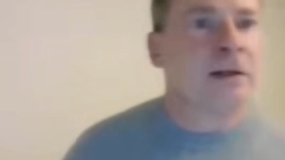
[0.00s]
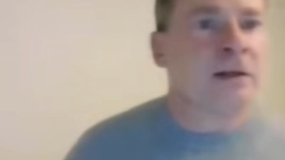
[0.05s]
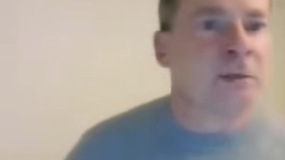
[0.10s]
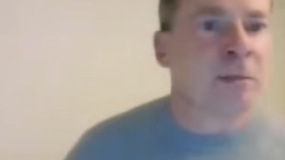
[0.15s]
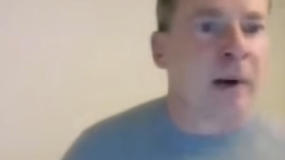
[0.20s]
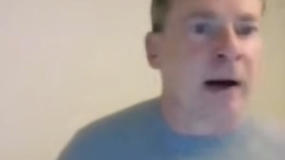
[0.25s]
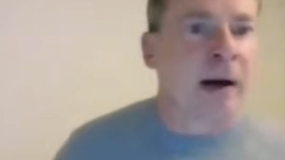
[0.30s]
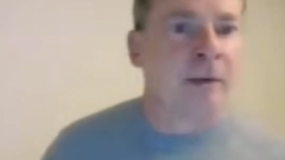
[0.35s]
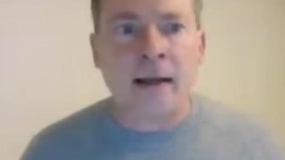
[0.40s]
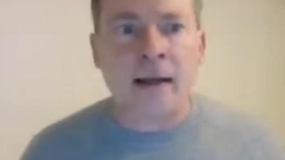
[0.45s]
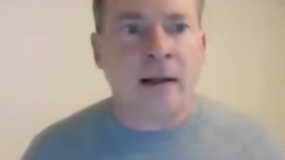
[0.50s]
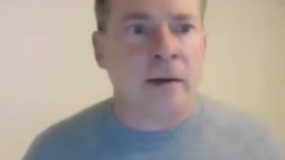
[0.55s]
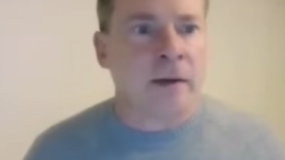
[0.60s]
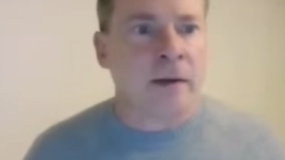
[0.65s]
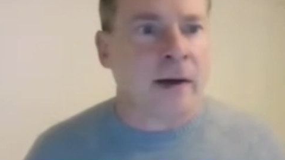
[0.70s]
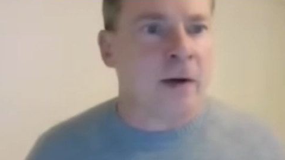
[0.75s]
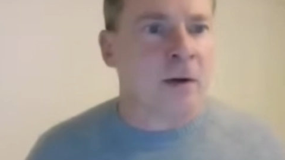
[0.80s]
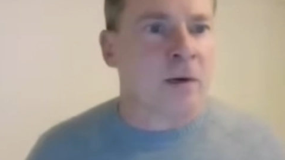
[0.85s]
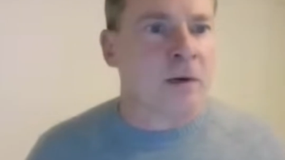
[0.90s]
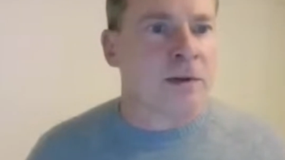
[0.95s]
is a
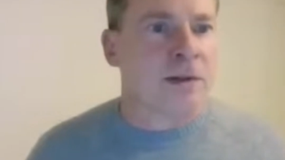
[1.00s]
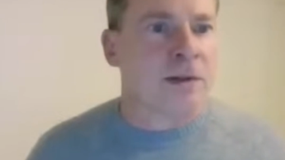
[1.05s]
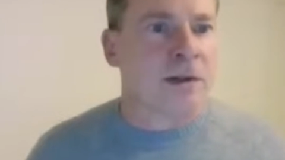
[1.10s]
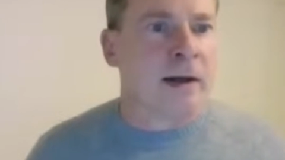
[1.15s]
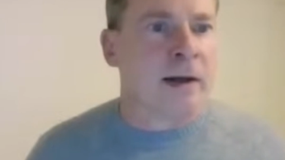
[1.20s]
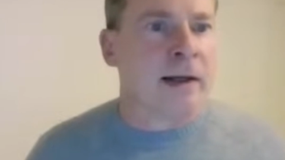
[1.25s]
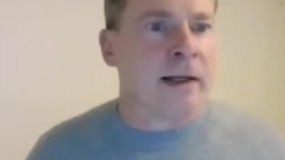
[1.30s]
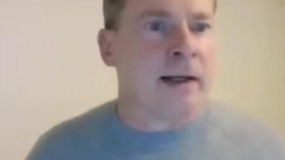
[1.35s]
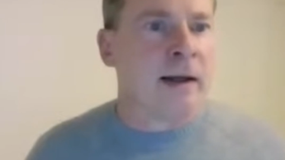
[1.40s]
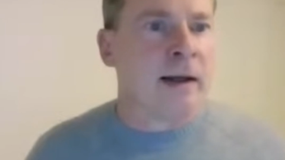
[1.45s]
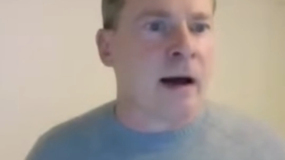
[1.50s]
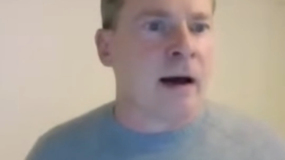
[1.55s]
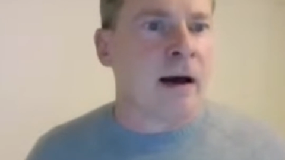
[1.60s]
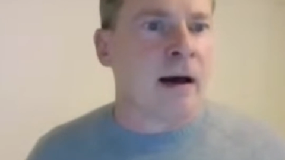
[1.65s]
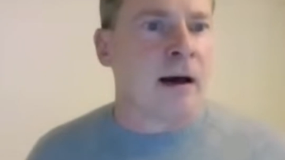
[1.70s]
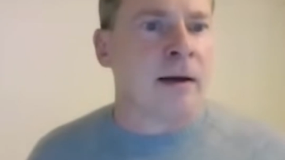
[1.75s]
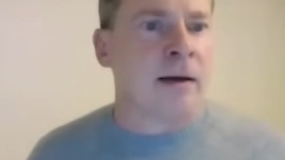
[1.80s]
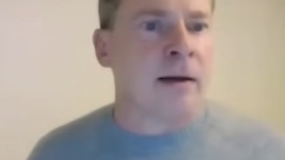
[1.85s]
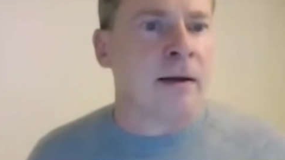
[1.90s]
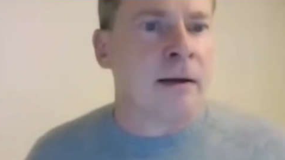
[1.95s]
clinical study
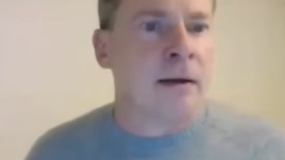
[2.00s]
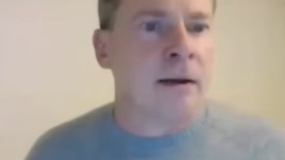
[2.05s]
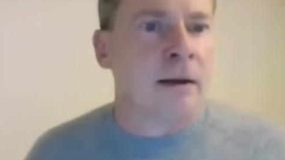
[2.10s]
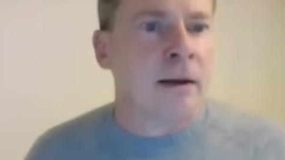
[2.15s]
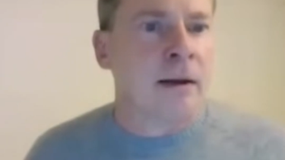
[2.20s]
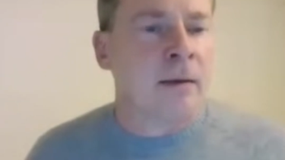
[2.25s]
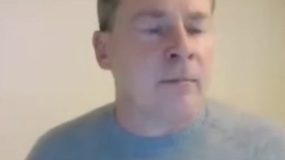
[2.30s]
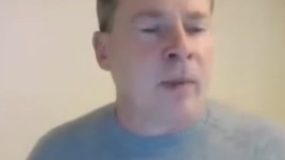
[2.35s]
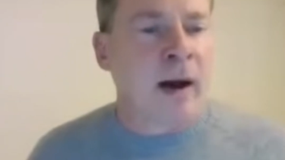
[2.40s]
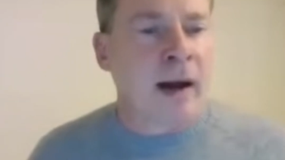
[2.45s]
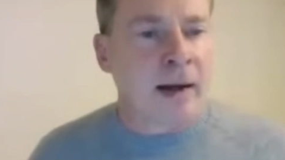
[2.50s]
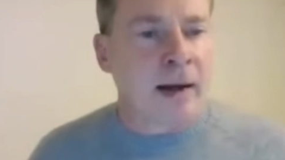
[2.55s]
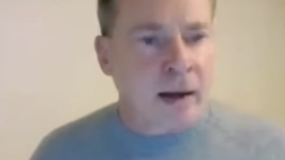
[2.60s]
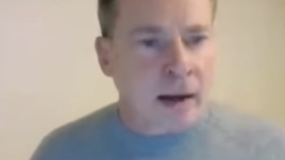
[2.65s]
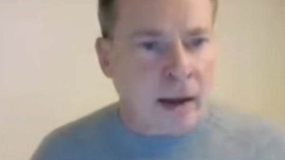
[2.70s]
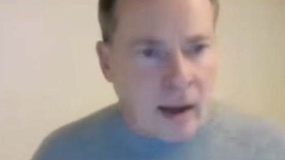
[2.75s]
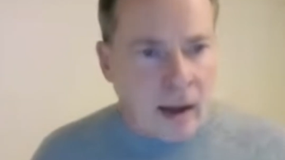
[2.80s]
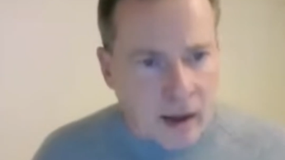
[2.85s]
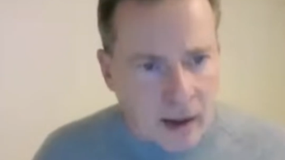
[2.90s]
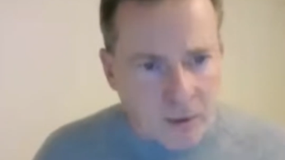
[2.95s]
on
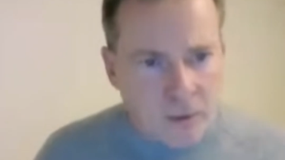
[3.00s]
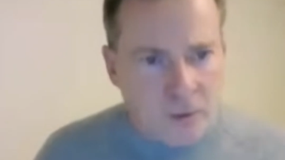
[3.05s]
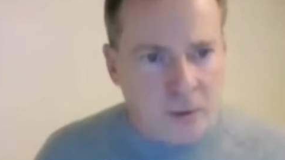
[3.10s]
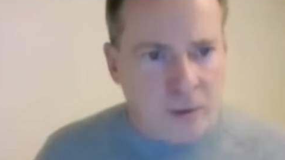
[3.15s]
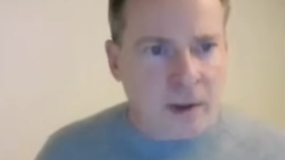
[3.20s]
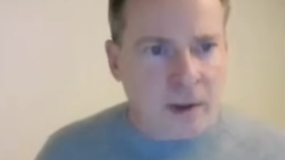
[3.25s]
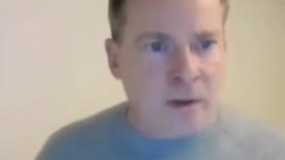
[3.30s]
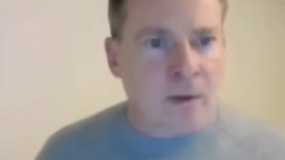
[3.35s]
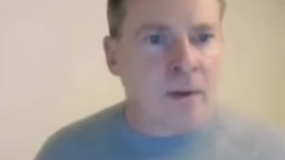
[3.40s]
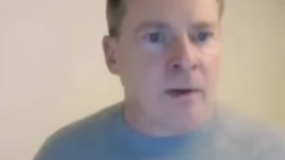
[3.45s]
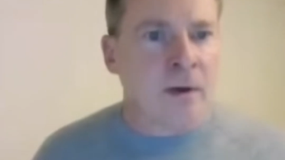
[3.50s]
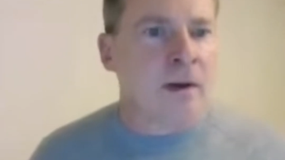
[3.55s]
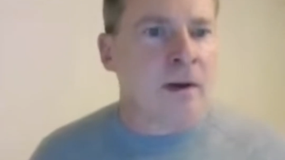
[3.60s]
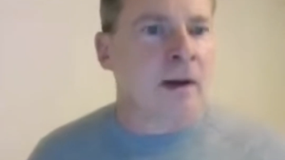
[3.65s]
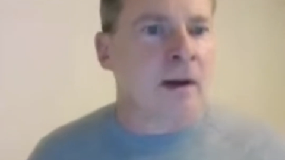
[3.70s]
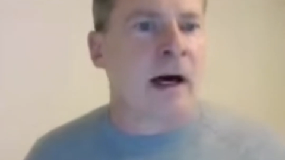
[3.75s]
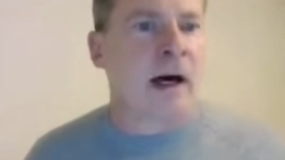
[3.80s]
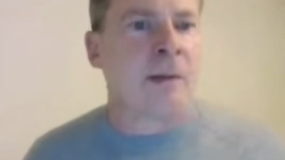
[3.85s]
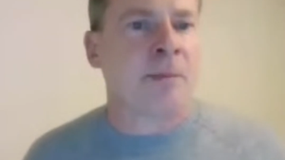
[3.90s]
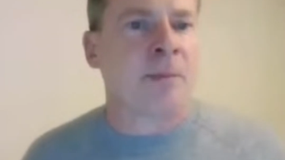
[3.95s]
mitochondrial
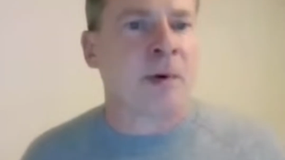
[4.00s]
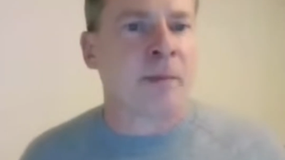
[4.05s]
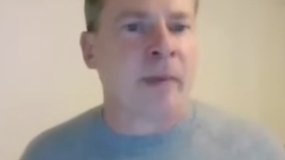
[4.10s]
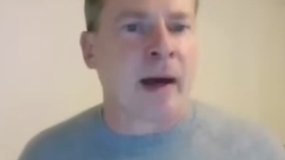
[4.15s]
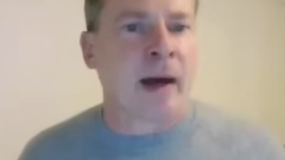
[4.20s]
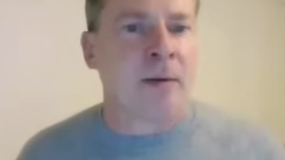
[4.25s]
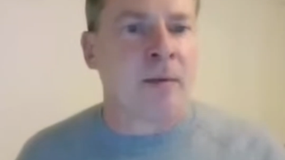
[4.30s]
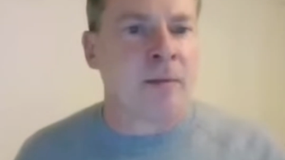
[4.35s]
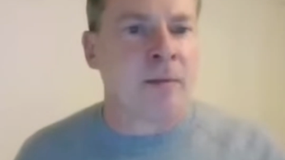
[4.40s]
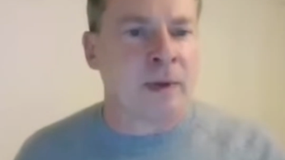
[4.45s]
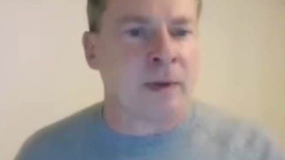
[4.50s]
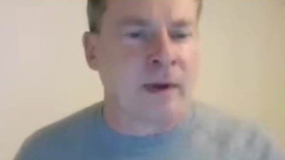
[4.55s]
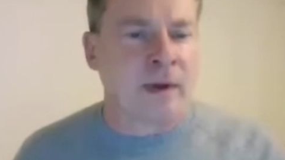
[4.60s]
copper